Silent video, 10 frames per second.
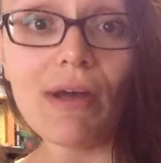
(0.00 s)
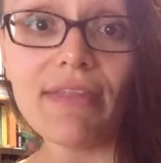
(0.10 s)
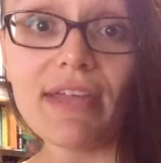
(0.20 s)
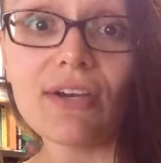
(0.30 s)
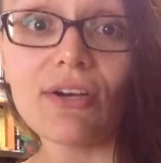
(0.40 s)
I
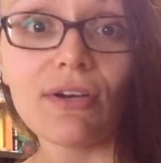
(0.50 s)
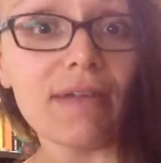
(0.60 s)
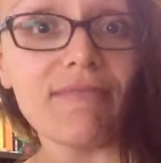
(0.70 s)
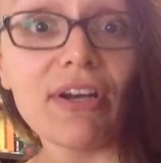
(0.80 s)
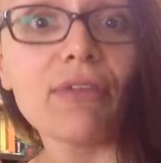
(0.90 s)
thank her,
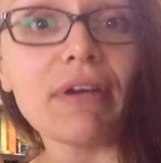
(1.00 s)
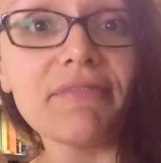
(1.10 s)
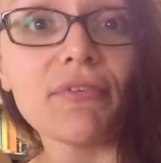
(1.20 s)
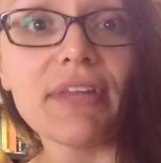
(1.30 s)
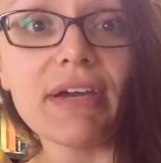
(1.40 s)
and I'm very
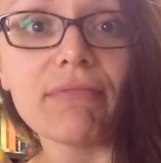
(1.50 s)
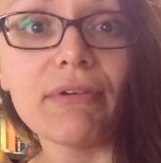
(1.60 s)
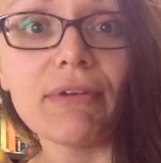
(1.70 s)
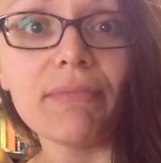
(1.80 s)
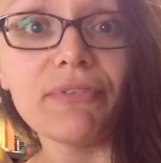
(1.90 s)
grateful that
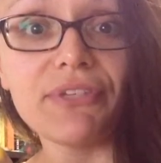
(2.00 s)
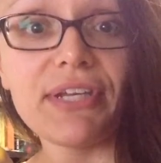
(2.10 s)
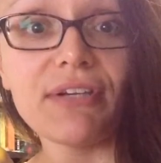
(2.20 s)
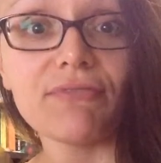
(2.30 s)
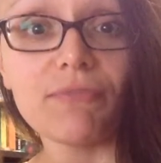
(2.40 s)
we were able to
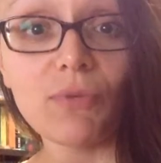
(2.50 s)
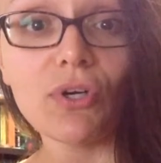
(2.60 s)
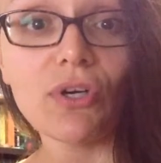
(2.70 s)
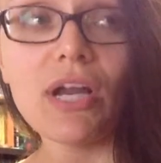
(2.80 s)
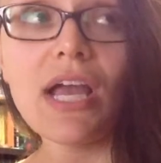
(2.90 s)
hear from
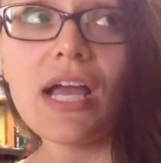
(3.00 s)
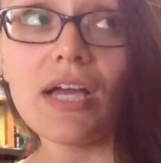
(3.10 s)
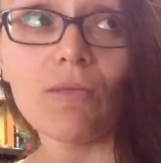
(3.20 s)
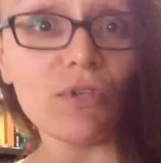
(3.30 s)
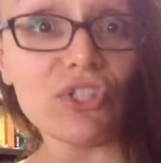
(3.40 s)
her
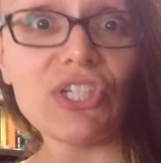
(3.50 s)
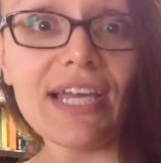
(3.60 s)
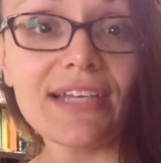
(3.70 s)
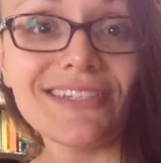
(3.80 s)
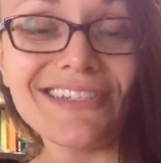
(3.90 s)
and what she
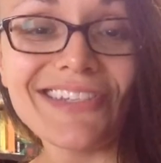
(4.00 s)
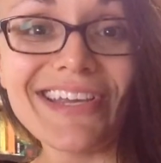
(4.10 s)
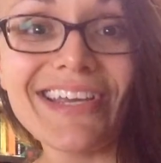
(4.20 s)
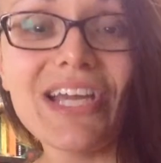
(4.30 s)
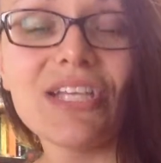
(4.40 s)
has to
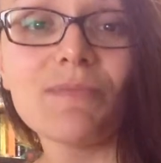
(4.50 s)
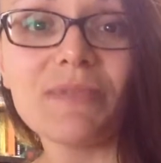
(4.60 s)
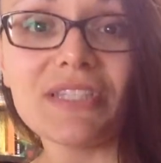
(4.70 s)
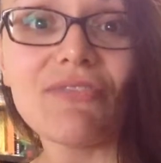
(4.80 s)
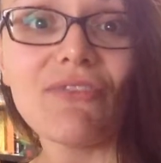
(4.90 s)
say
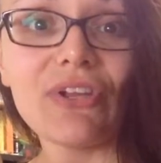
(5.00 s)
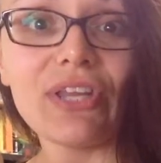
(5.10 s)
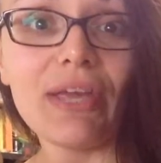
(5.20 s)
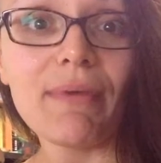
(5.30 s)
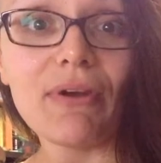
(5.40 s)

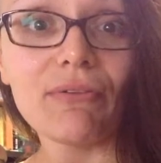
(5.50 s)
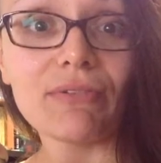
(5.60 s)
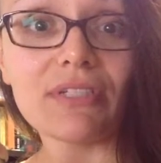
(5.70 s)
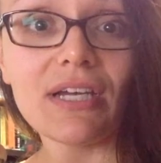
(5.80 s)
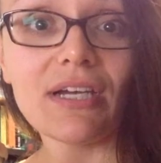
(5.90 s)
specifically
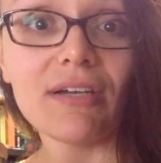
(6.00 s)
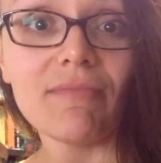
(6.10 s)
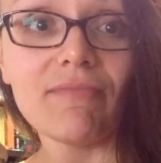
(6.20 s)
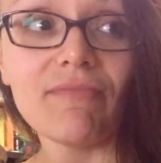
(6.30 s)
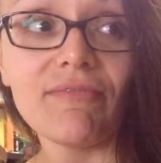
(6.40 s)
about
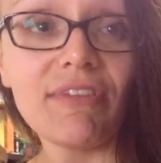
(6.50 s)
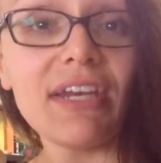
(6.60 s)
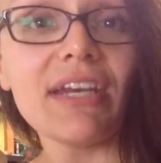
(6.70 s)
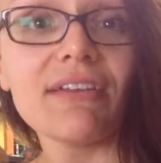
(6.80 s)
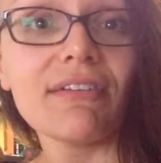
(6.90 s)

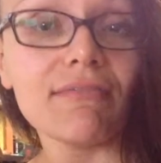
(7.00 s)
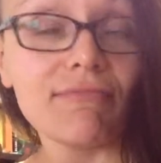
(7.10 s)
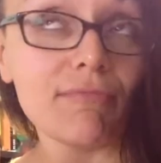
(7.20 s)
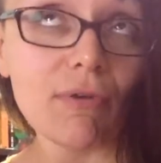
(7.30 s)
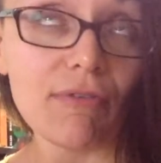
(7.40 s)
fitting,
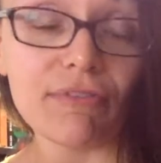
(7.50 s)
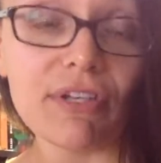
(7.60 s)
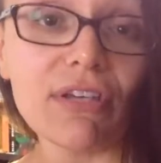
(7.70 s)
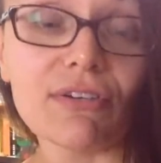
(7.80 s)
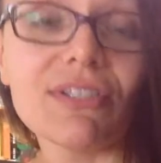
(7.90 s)
well, for
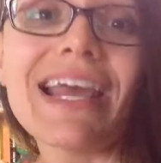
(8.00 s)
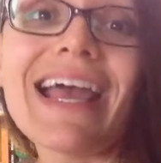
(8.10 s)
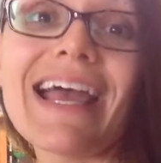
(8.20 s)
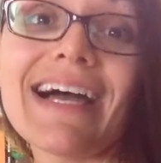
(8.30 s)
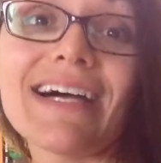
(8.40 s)
knitters
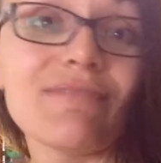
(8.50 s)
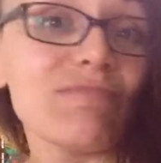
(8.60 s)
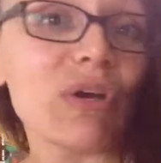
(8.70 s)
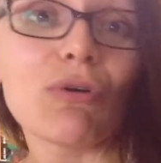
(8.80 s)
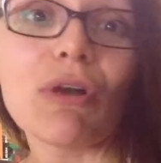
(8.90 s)

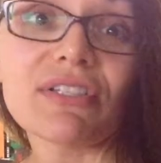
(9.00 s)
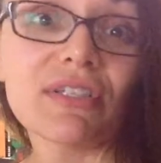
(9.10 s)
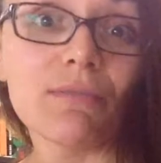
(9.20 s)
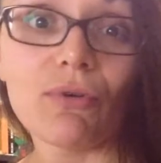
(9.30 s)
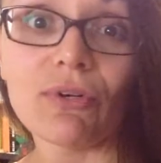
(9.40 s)

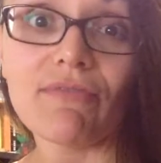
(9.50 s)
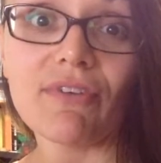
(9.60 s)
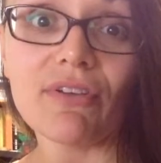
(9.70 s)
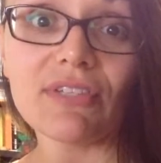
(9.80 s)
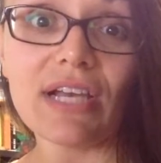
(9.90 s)
across the board
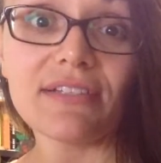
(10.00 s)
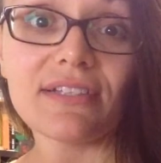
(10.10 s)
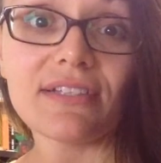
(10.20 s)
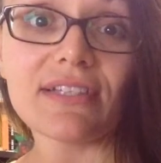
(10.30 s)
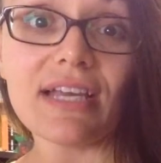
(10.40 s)
of all
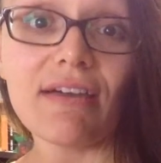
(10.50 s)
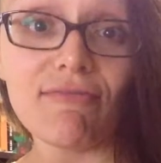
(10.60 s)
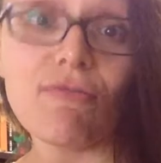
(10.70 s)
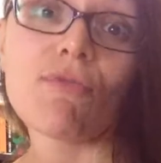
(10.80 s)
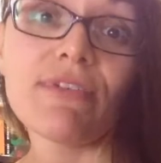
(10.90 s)
sizes
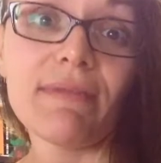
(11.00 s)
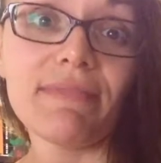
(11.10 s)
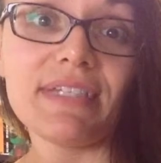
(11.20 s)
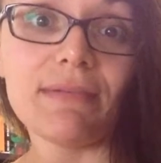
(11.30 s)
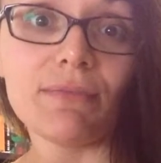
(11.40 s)
for the
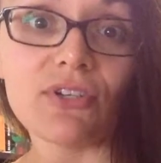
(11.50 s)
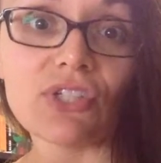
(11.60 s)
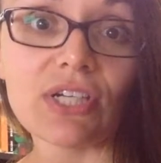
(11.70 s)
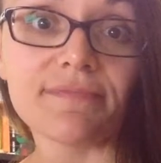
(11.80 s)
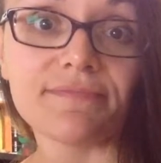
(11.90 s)
Knit Petite
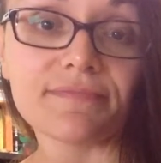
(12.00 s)
project.